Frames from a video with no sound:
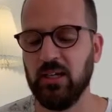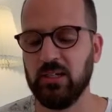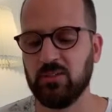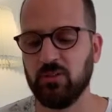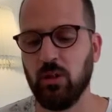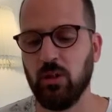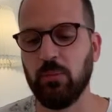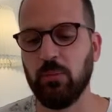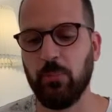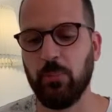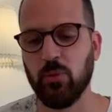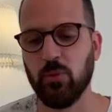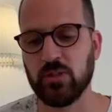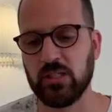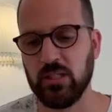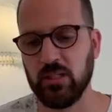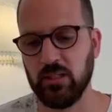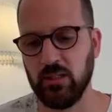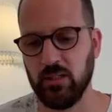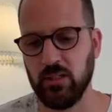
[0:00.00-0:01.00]
So I'll be
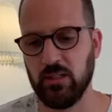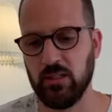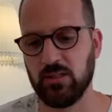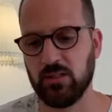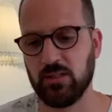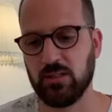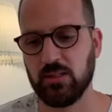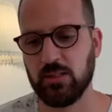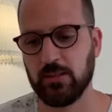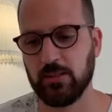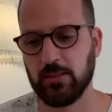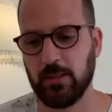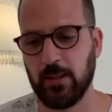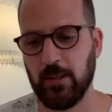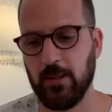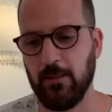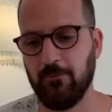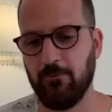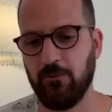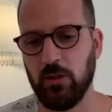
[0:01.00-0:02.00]
posting this
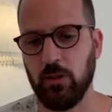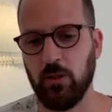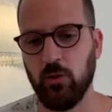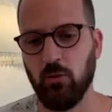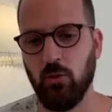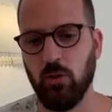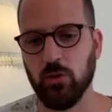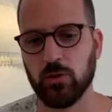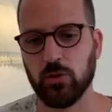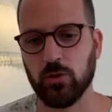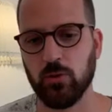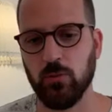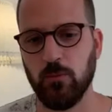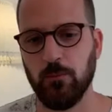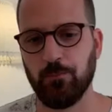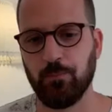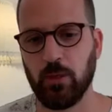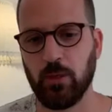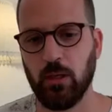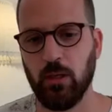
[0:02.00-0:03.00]
video also